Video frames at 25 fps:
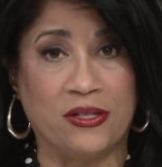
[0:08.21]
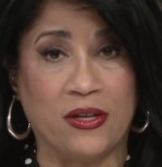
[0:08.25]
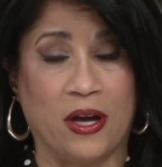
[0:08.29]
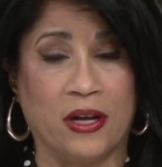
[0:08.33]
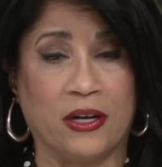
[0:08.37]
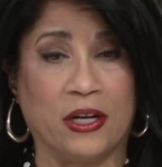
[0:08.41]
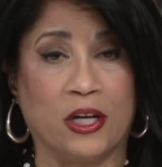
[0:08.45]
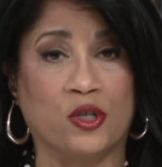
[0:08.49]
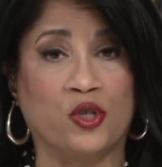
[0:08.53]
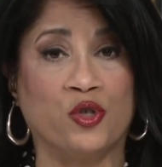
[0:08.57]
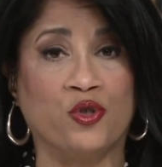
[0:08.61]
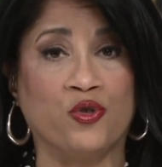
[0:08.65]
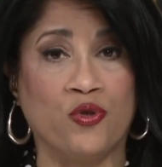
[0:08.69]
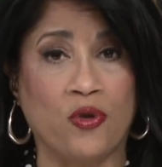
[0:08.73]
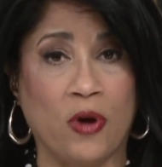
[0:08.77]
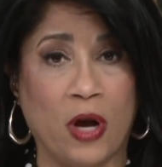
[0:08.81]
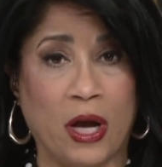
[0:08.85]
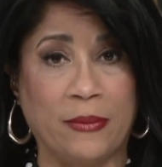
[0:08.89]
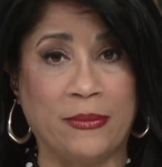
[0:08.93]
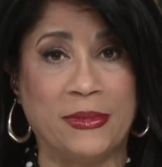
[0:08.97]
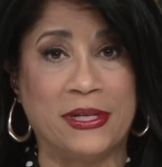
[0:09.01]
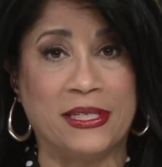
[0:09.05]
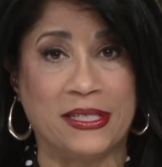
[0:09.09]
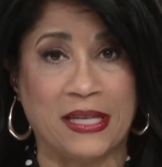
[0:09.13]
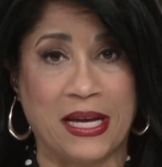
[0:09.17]
on a
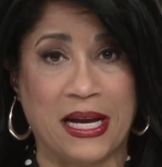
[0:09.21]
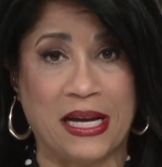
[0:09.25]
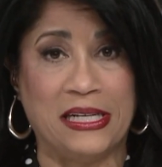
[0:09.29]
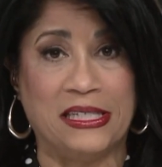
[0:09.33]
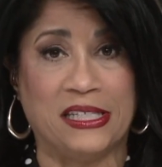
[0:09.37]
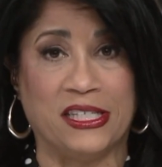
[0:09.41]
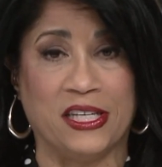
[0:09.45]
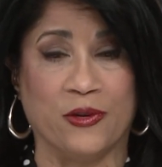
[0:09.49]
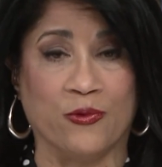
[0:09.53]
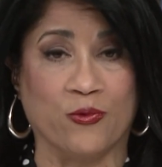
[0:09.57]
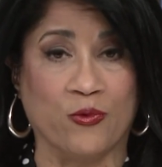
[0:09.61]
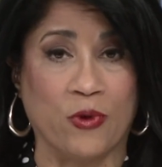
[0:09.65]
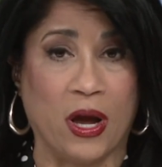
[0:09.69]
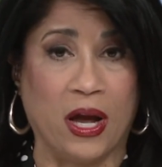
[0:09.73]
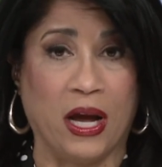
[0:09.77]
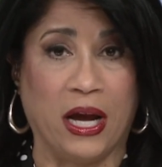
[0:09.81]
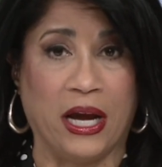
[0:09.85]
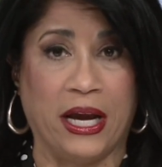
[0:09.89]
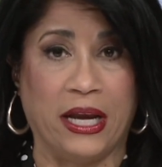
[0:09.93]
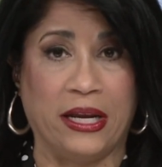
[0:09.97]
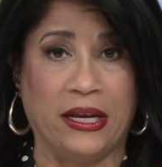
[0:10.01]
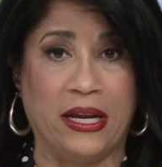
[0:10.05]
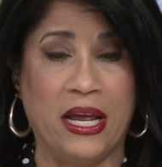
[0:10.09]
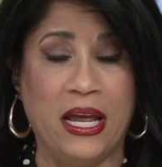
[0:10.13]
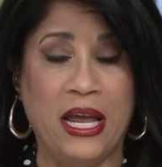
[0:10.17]
traumatizing
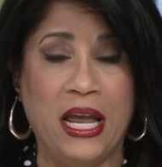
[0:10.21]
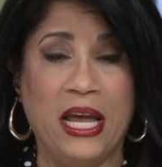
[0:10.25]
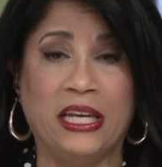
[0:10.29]
ride.